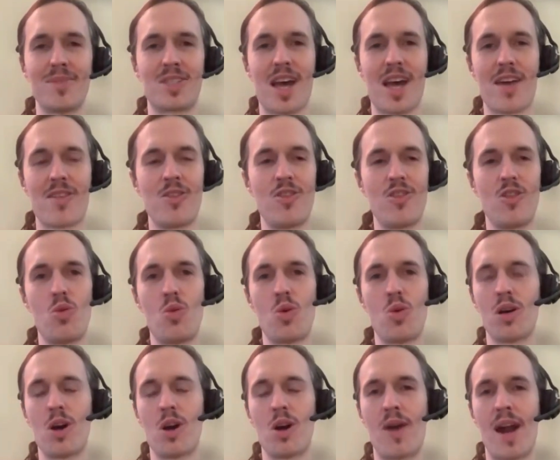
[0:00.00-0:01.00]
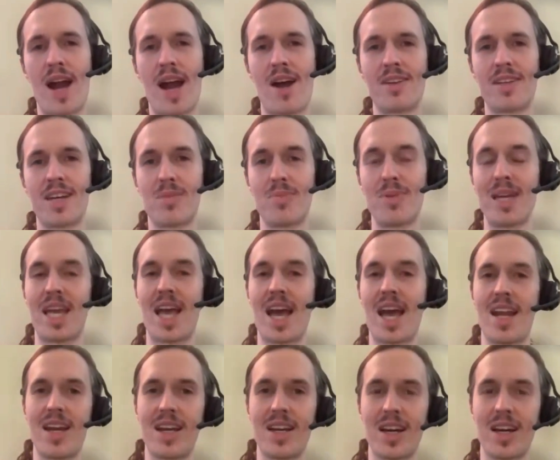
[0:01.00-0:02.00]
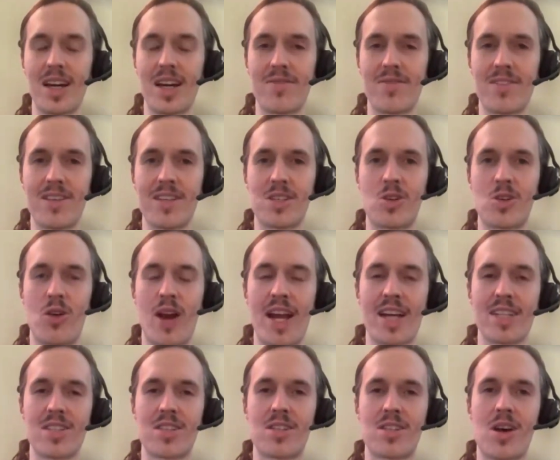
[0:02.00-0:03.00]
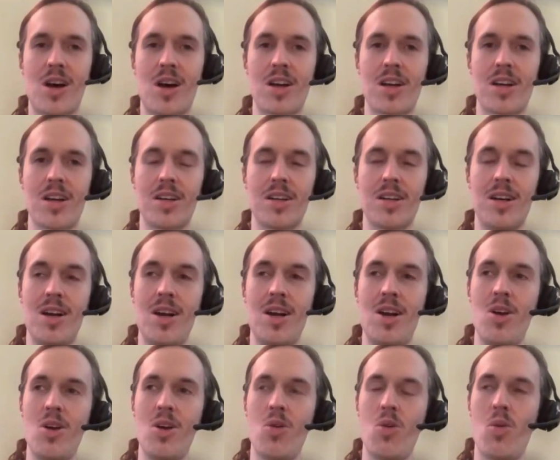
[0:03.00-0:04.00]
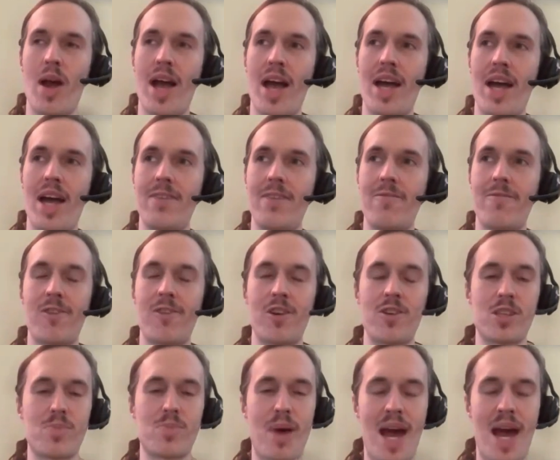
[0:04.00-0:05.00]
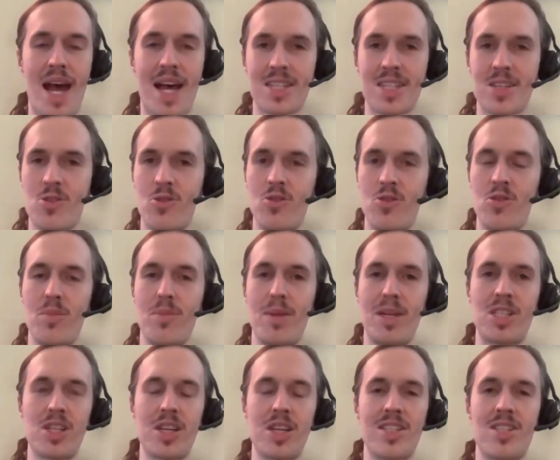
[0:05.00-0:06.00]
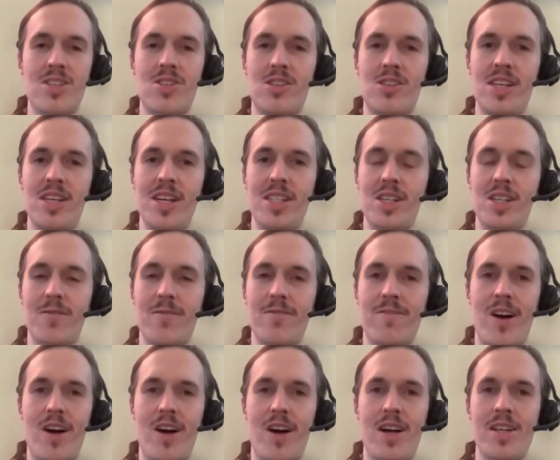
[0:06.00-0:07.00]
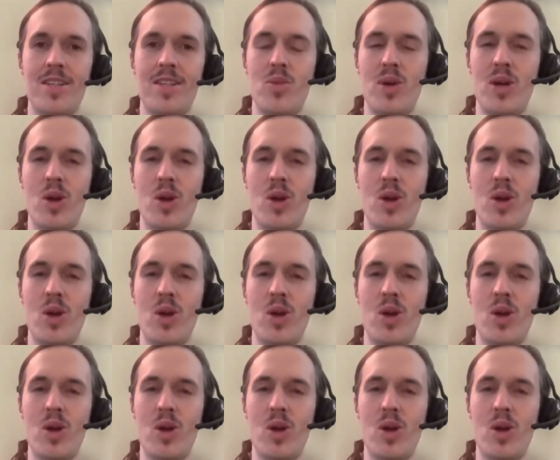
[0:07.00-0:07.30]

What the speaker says: Seth, you were around at the beginning of this grant saga when it first passed through the Michigan Strategic Fund.